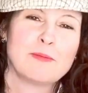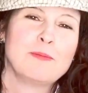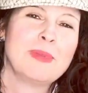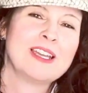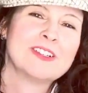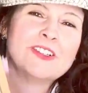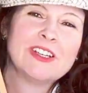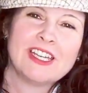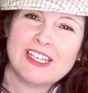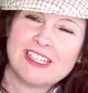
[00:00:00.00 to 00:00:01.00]
Michael
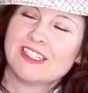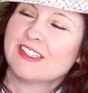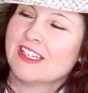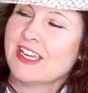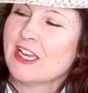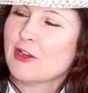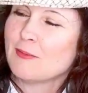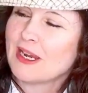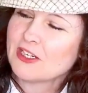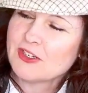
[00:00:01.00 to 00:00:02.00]
Hague.
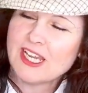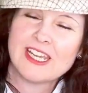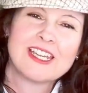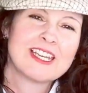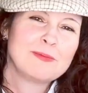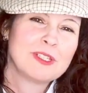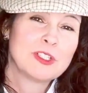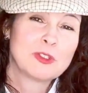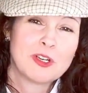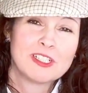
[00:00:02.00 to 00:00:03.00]
Michael Hague had been
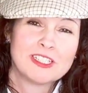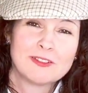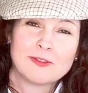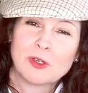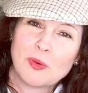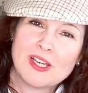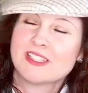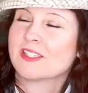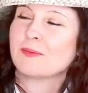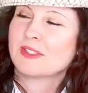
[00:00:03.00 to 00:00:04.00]
struggling for
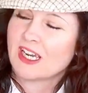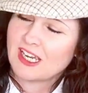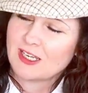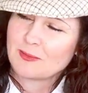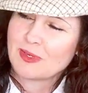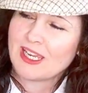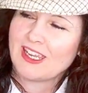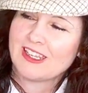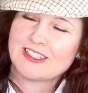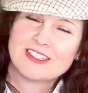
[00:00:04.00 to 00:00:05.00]
quite some time
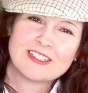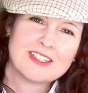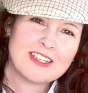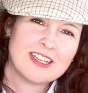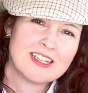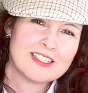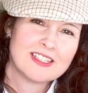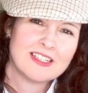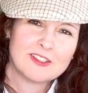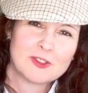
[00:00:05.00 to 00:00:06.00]
and to get
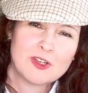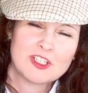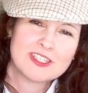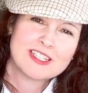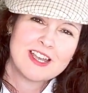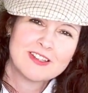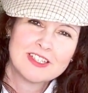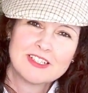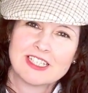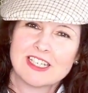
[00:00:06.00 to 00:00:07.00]
his illustrations out
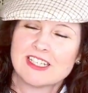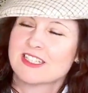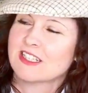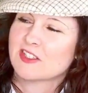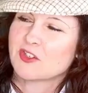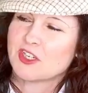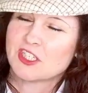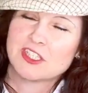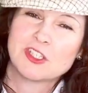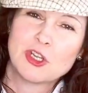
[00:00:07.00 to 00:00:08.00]
there, to get his
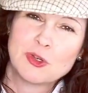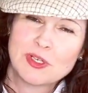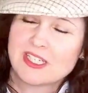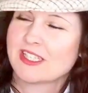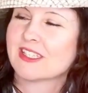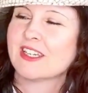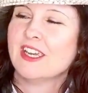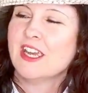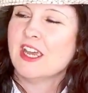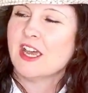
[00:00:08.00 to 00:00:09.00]
illustrations noticed.
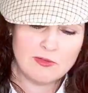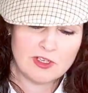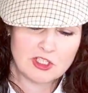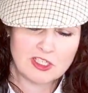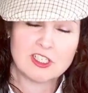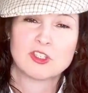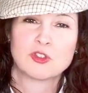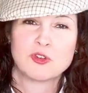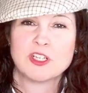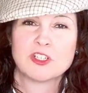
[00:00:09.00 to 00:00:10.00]
Eventually,
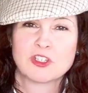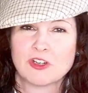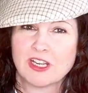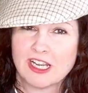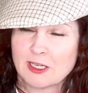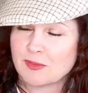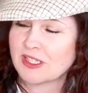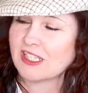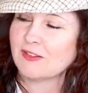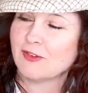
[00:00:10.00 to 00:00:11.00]
Trina
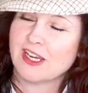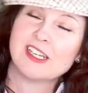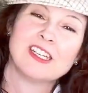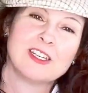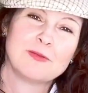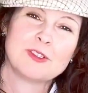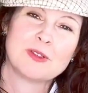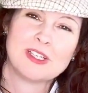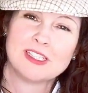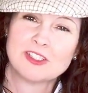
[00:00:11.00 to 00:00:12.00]
Sharp-Hyman invited him
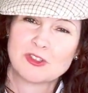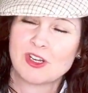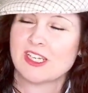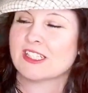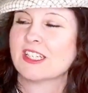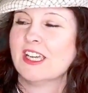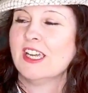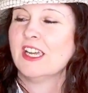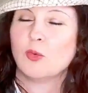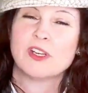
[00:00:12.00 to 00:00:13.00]
to illustrate
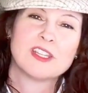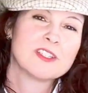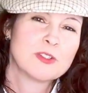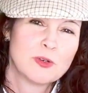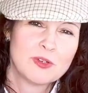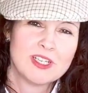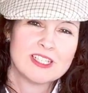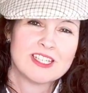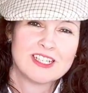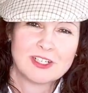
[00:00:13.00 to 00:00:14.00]
one of the
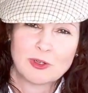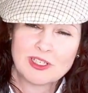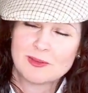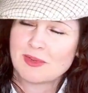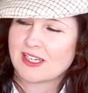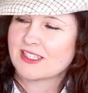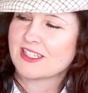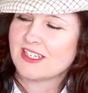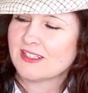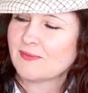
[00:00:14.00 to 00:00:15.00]
stories in a cricket
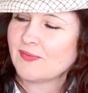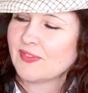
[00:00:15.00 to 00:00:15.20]
magazine.